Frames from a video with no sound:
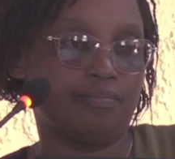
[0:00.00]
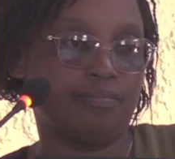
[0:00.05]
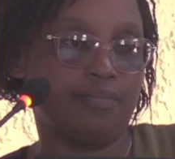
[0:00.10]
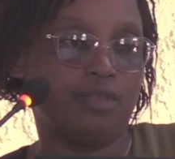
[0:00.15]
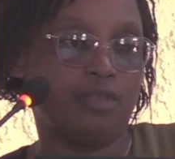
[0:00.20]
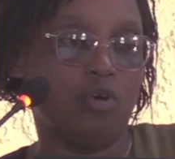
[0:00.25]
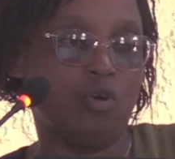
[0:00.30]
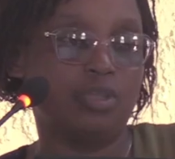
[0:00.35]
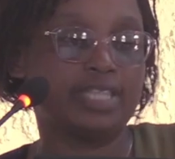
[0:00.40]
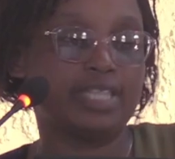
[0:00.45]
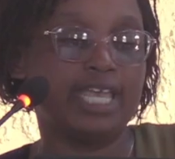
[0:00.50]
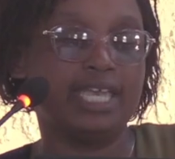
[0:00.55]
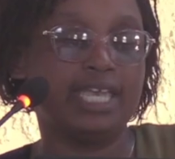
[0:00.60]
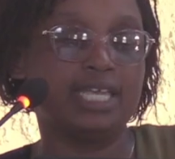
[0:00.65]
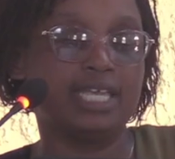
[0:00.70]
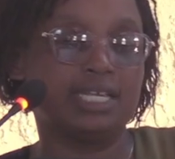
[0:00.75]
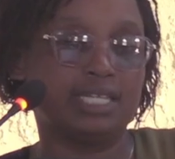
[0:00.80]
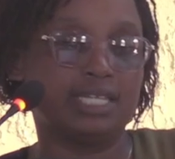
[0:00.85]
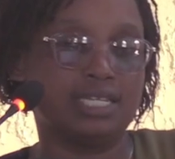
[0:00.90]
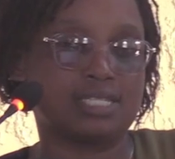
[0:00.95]
or they
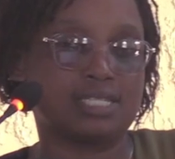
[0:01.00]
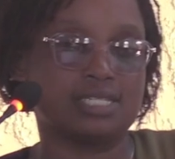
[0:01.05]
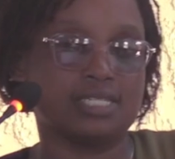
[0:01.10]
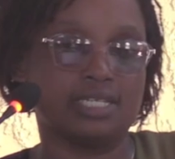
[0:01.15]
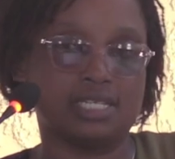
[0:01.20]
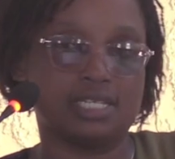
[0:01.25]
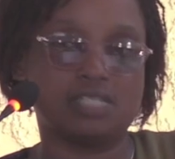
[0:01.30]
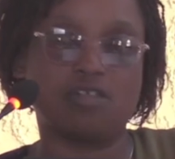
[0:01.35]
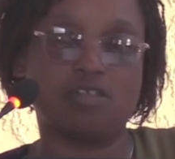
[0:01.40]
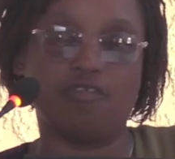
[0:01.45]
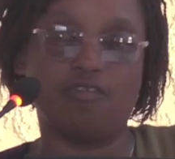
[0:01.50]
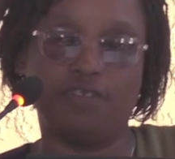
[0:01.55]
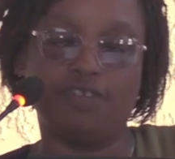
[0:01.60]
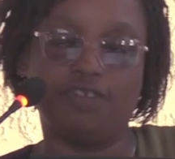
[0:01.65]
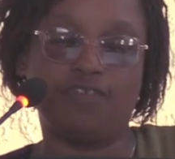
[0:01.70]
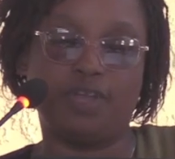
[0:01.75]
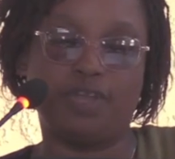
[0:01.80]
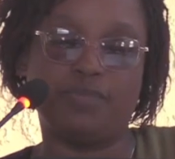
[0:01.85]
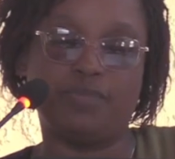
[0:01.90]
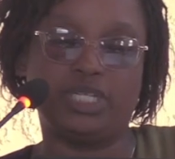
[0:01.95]
increase the risk of
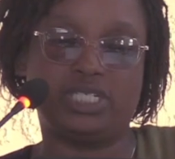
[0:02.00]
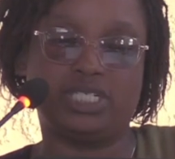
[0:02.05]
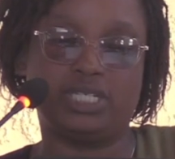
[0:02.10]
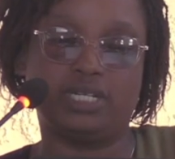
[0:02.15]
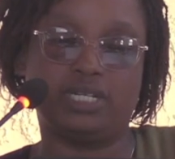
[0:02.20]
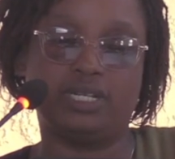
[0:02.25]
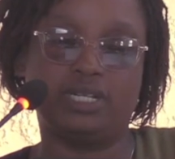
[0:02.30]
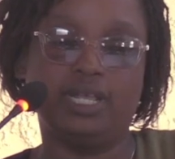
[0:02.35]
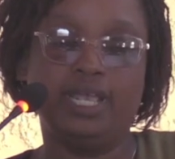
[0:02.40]
inflammation,